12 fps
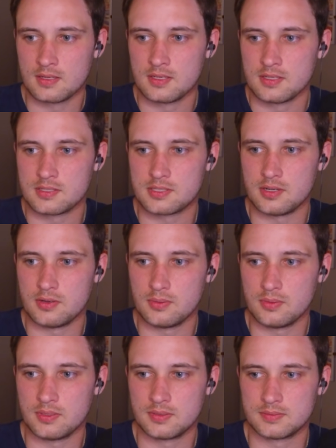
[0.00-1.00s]

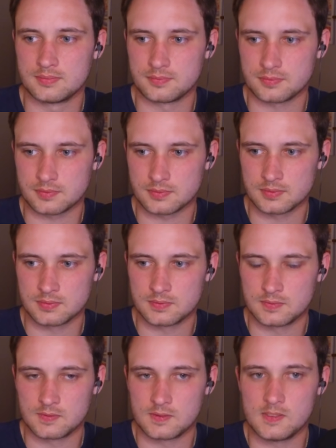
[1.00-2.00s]
So
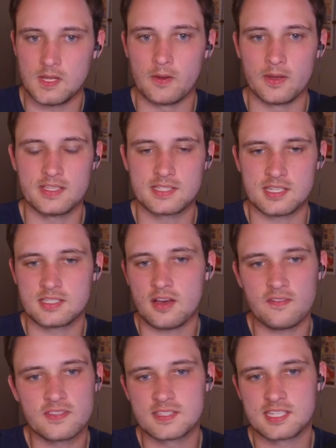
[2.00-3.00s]
no, his
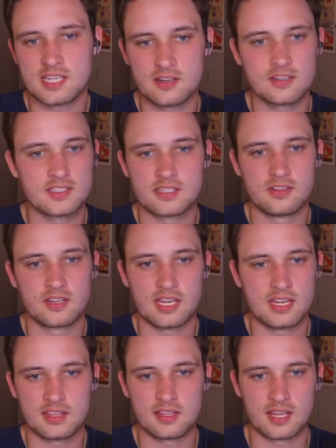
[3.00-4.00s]
offense here doesn't look
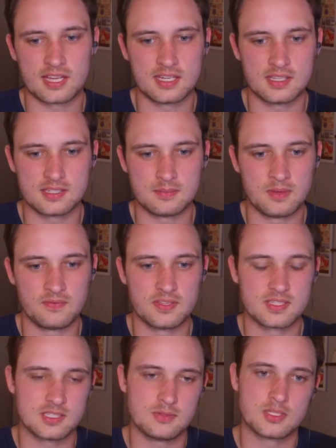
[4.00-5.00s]
anything like it does at
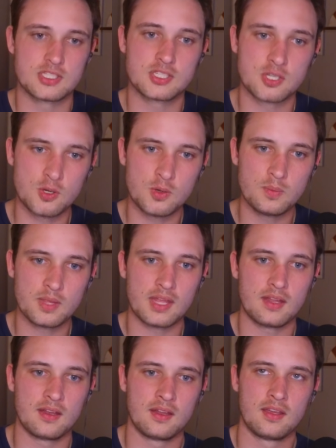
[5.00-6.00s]
Memphis. You assume
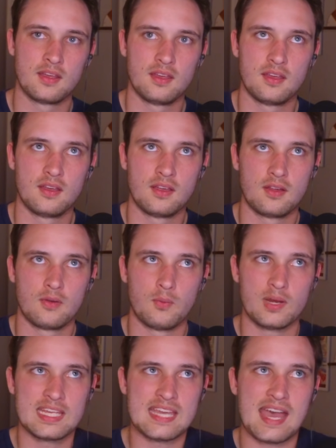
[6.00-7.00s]
that
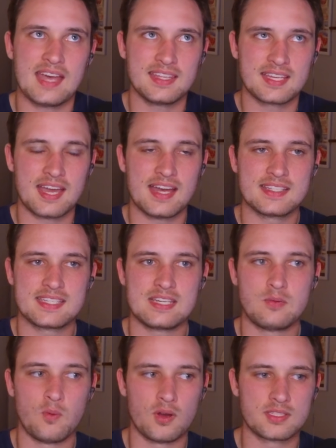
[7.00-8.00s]
when he had the guys he
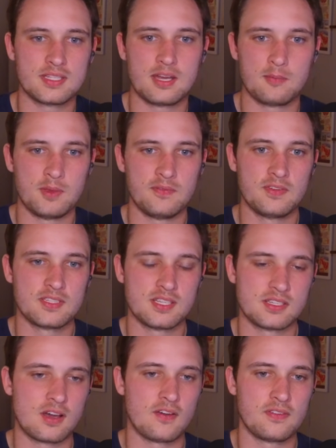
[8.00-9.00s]
wanted at Memphis,
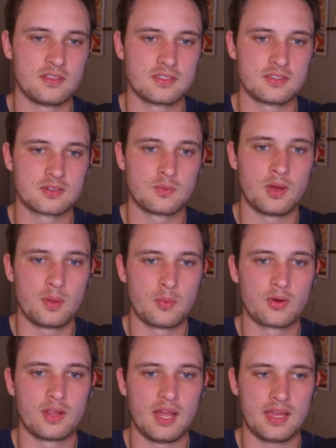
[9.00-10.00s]
his offense looked way
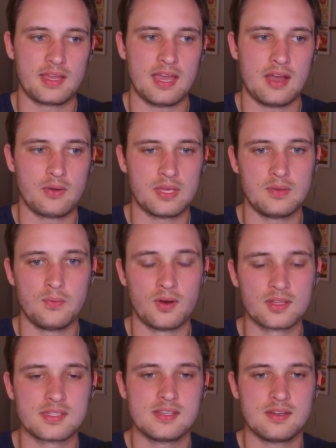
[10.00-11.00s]
more like how he
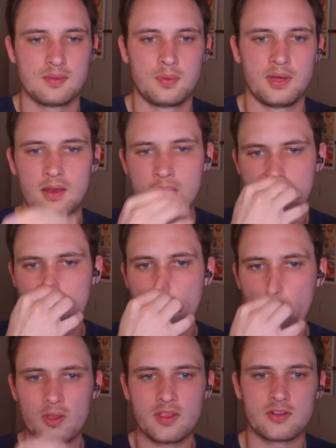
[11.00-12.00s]
wants it. But
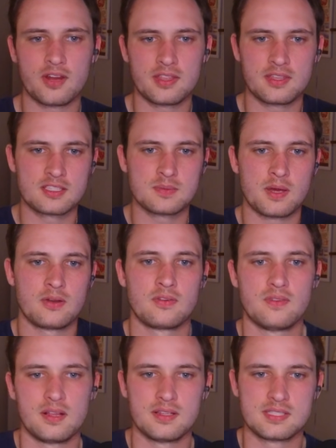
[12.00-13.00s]
one of the great things about
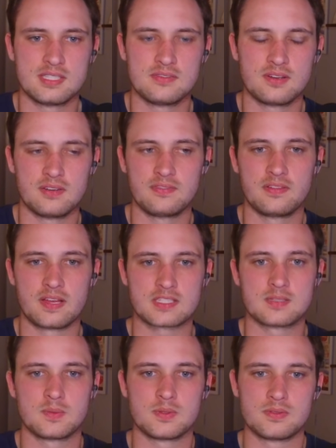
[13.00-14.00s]
Norvell is he's very
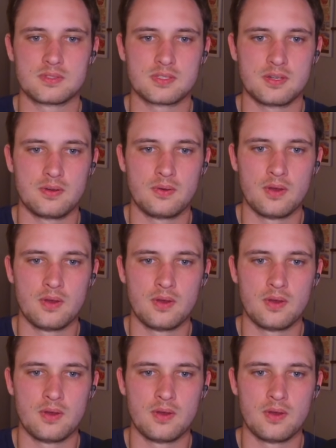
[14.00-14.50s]
flexible. So